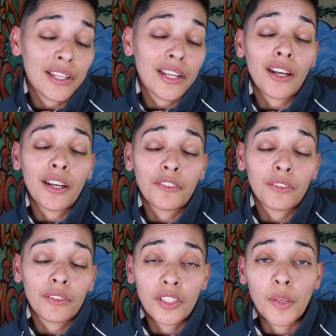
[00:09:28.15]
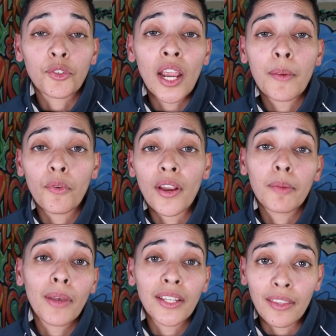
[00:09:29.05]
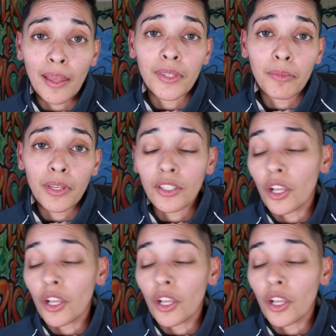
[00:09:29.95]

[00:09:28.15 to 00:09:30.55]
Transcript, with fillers: and a subscriber recommended them to me.